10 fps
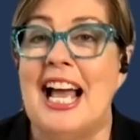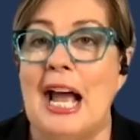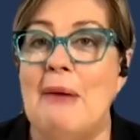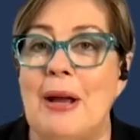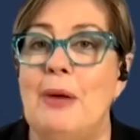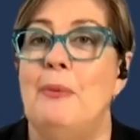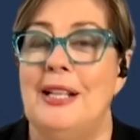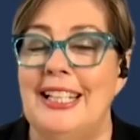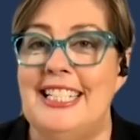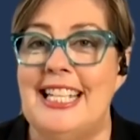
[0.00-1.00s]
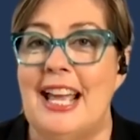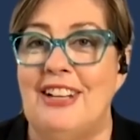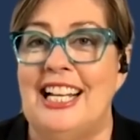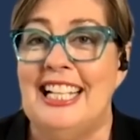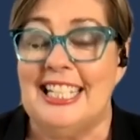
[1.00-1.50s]
and we will
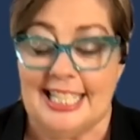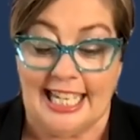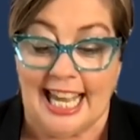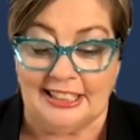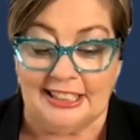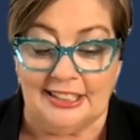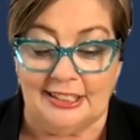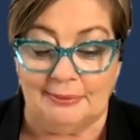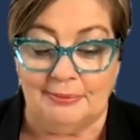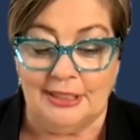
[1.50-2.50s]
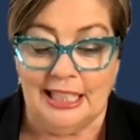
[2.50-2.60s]
endeavour to get to them.